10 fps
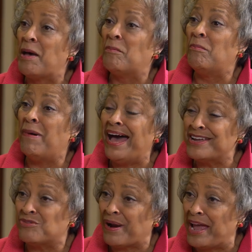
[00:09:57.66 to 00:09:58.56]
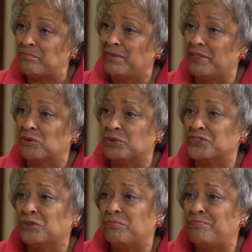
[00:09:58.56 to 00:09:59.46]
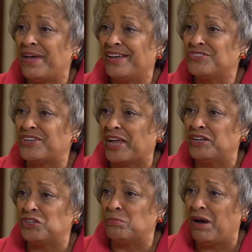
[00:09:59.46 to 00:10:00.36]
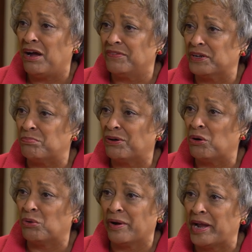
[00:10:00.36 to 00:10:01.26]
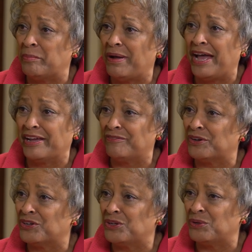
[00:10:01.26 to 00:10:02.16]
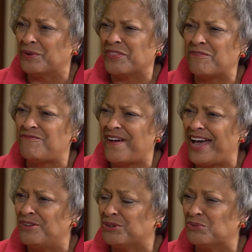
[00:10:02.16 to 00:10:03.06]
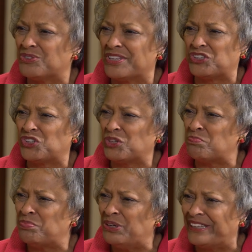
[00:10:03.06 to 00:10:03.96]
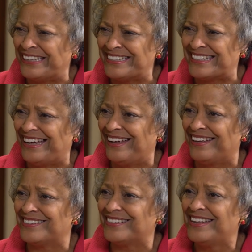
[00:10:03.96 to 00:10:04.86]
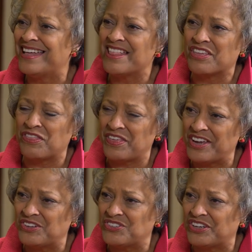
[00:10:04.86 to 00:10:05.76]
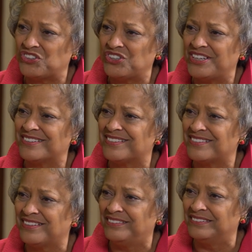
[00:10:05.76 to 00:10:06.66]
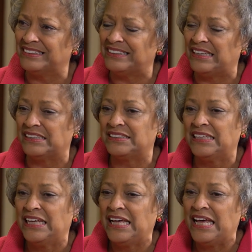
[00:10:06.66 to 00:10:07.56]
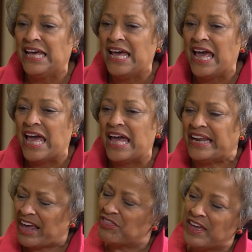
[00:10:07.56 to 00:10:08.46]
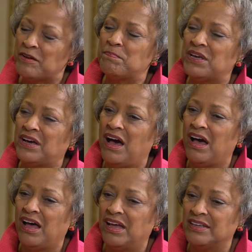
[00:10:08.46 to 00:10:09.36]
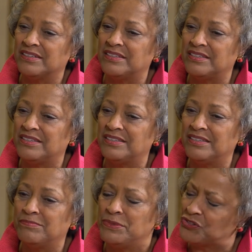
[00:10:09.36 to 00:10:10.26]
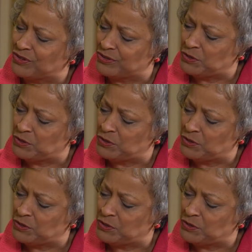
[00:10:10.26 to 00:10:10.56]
My grandmother was the best anti-poverty program I ever knew, and the values she put into us, the things that she instilled in us. And I think because, Mr.